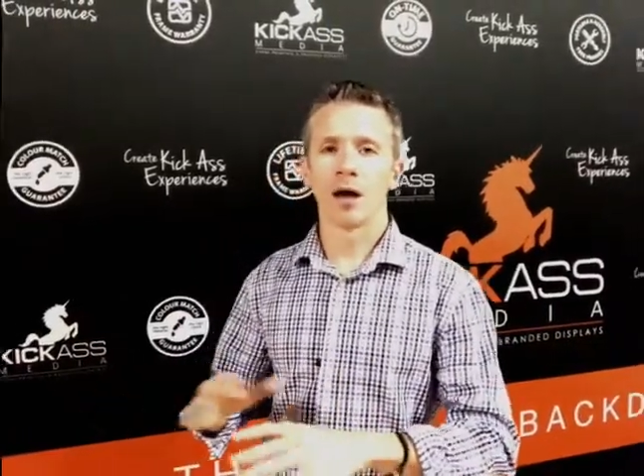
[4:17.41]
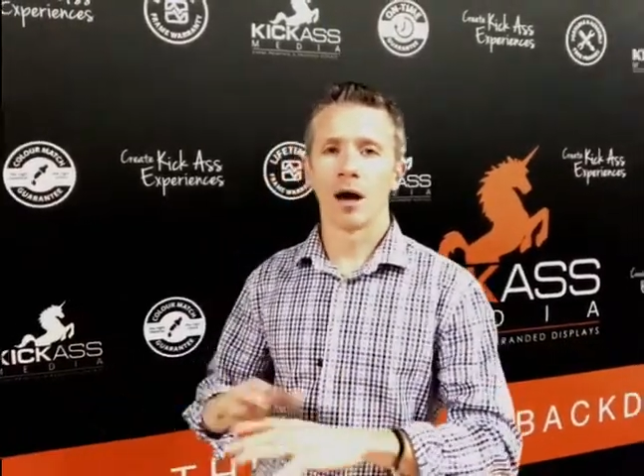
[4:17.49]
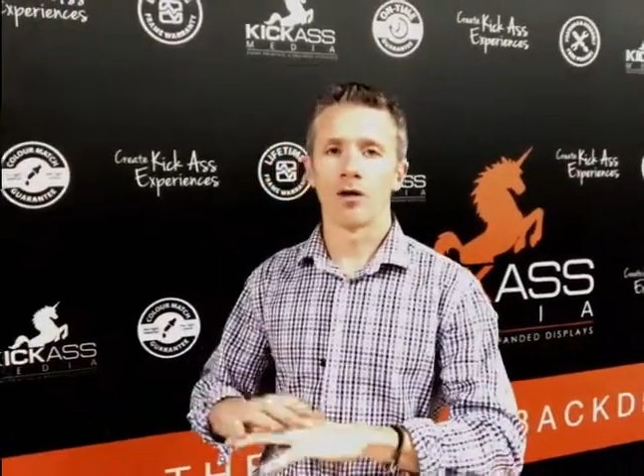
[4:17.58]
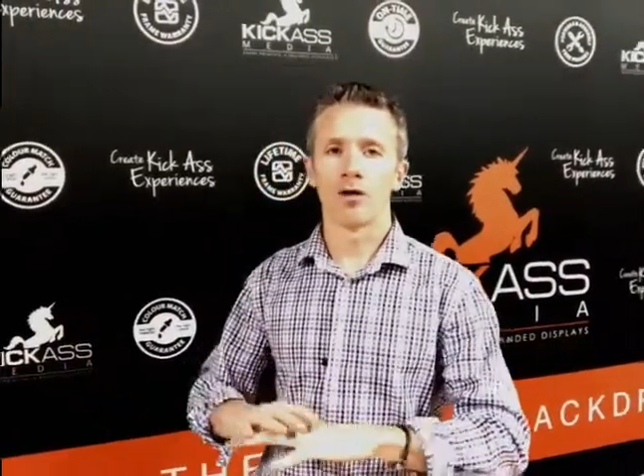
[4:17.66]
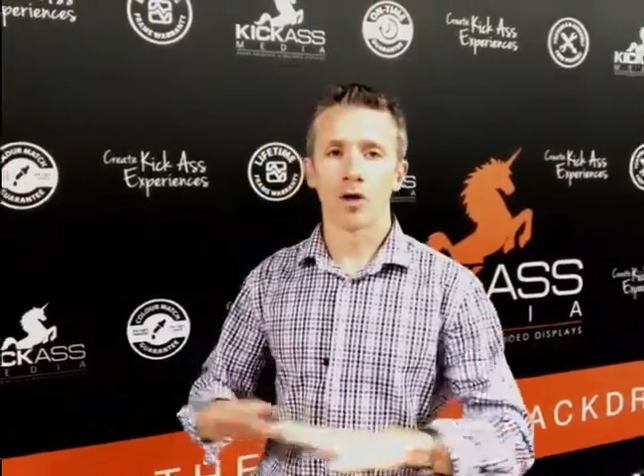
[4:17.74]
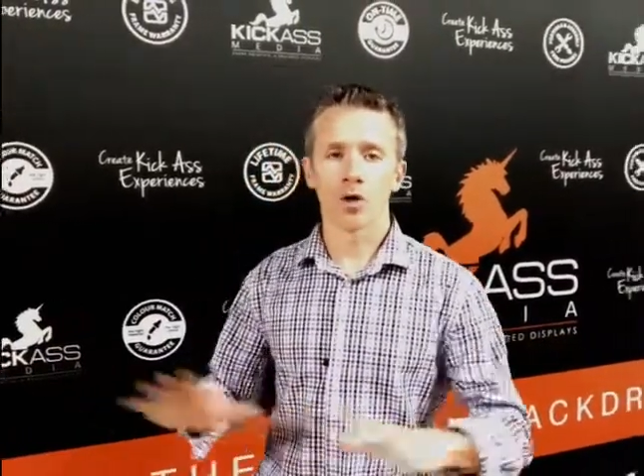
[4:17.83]
a
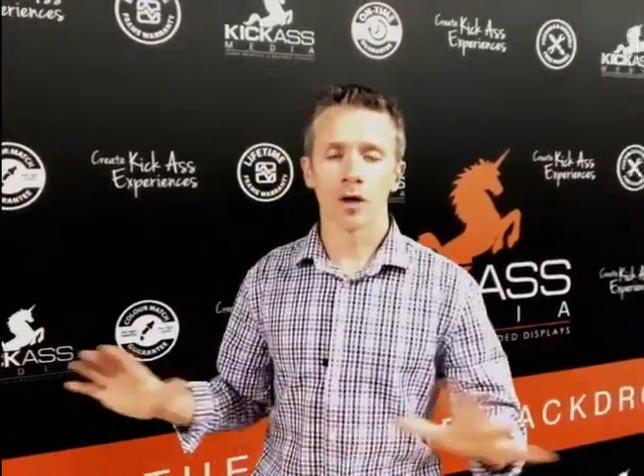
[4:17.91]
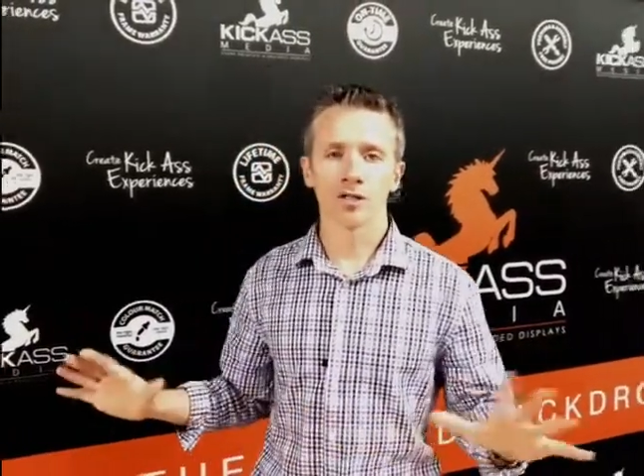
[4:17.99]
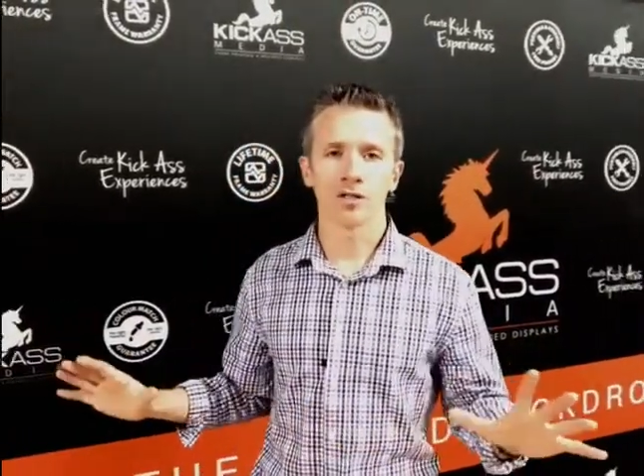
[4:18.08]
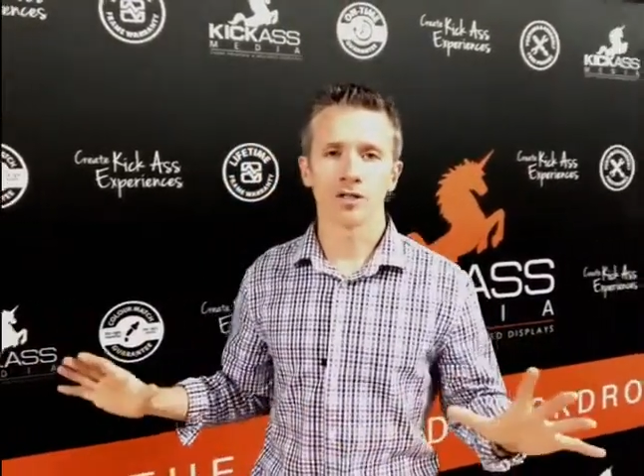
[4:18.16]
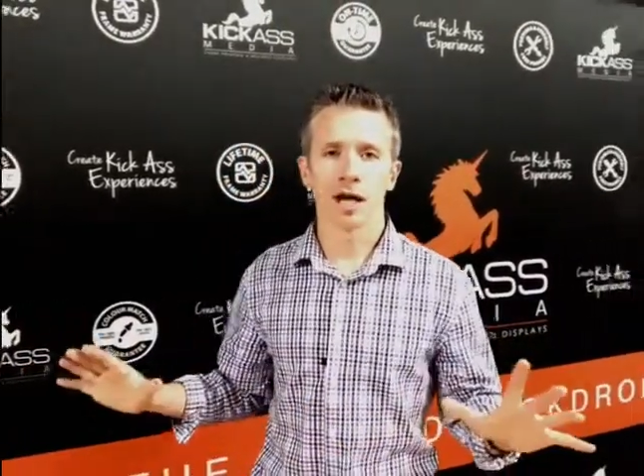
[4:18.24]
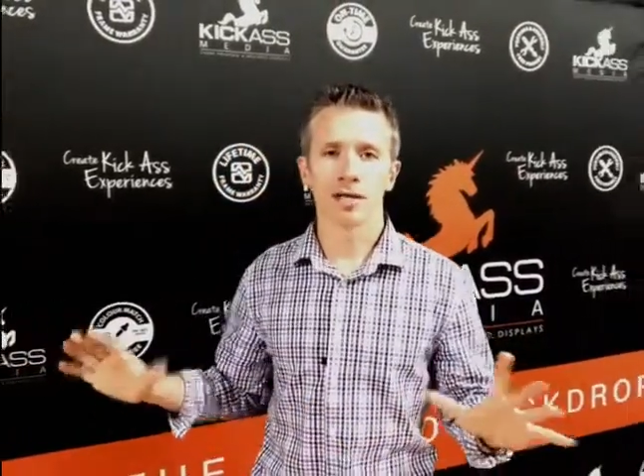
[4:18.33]
no
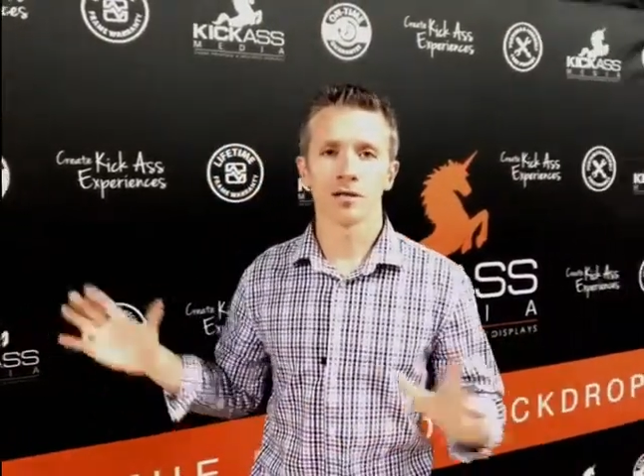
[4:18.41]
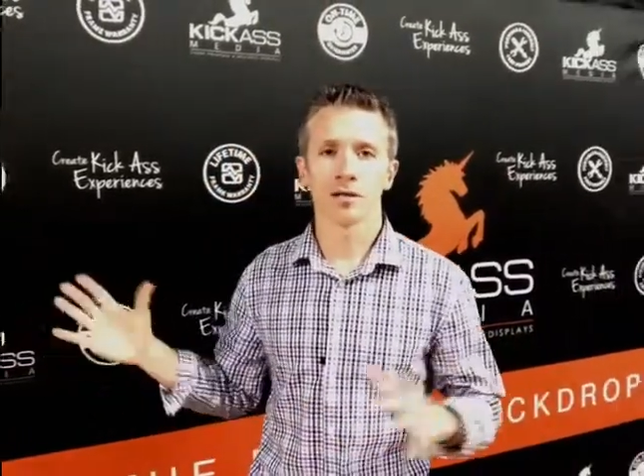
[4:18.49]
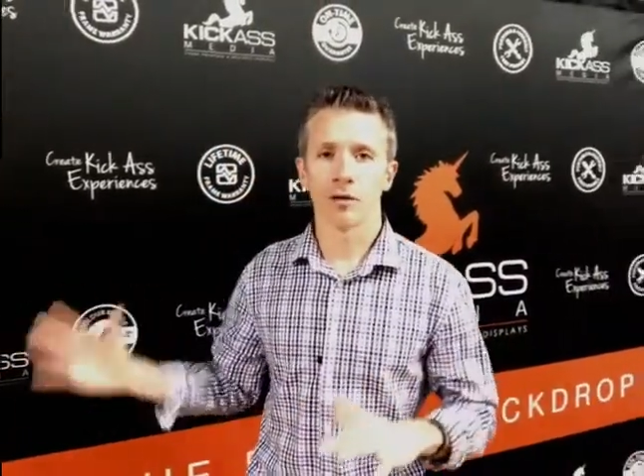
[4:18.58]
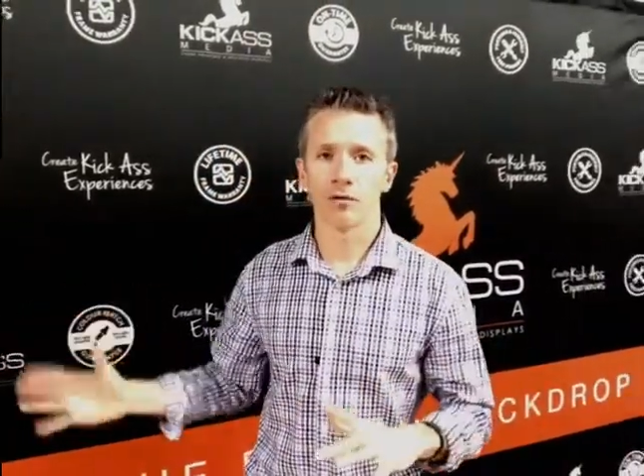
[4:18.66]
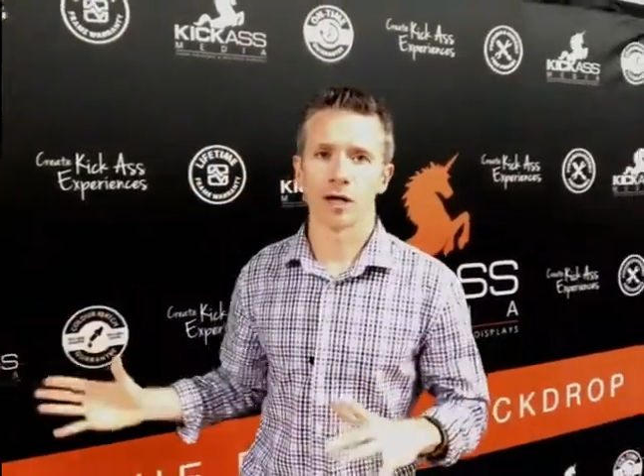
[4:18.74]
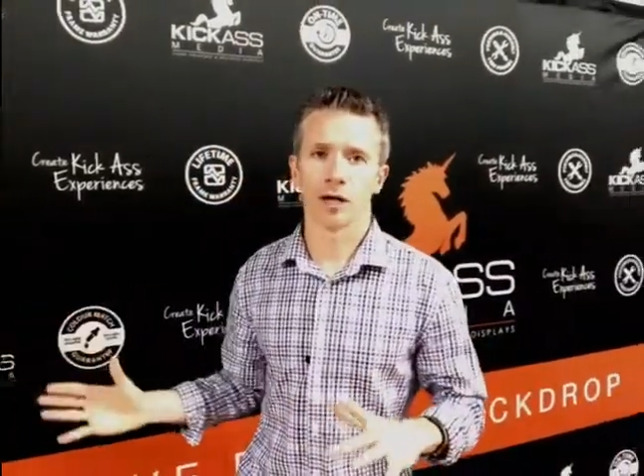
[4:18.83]
questions asked,
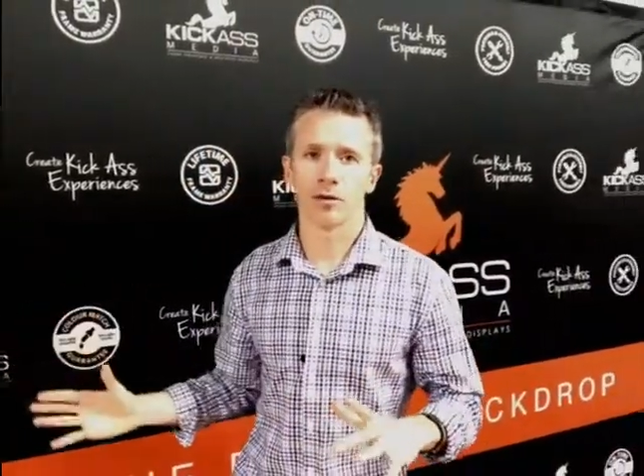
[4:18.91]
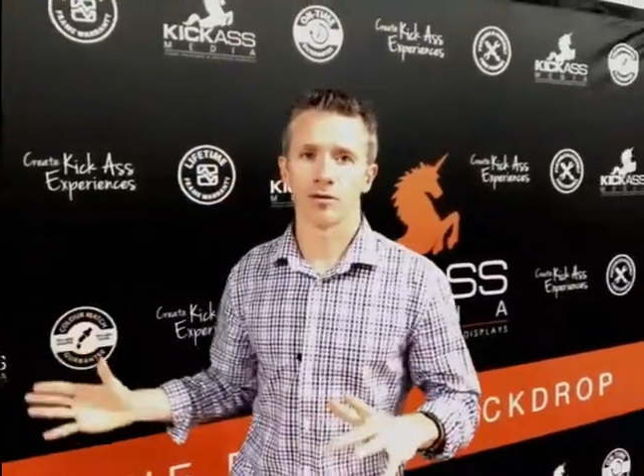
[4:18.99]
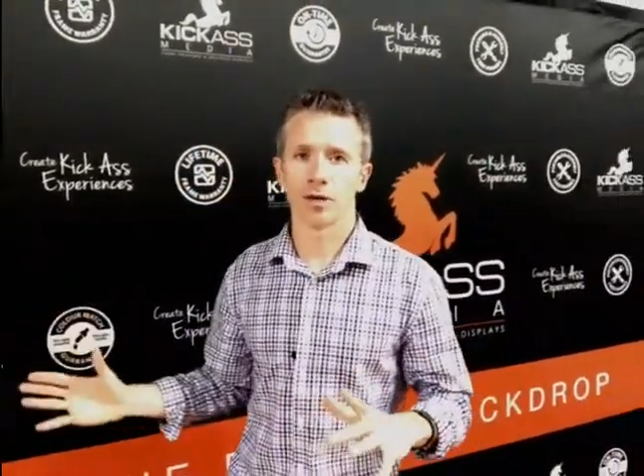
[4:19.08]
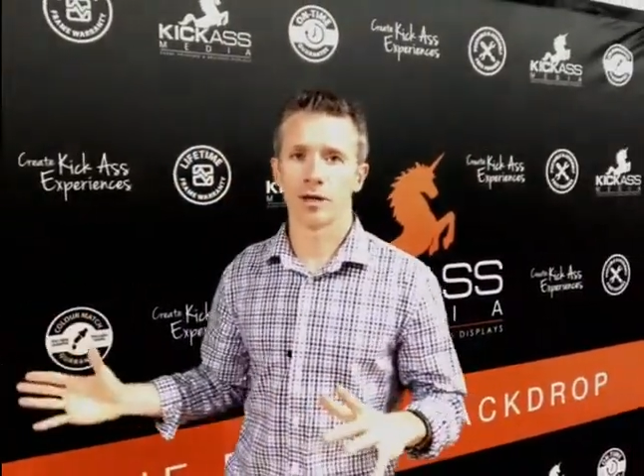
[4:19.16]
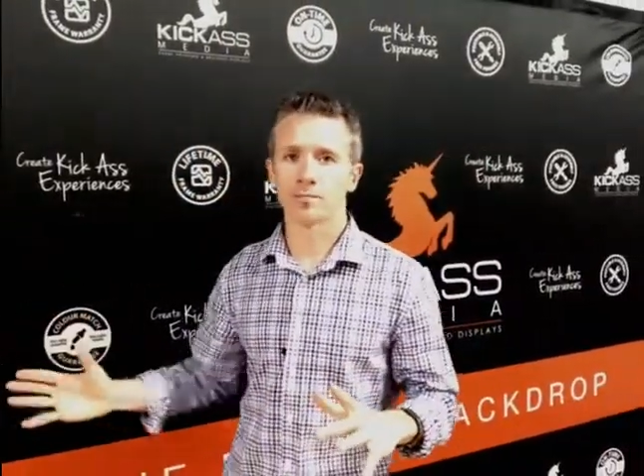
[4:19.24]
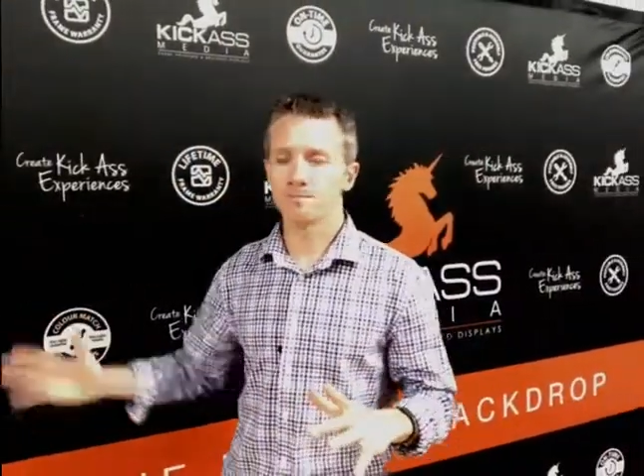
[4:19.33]
love it
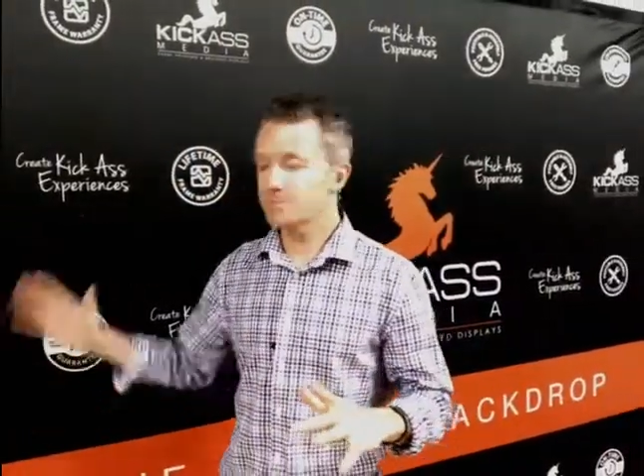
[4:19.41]
guarantee.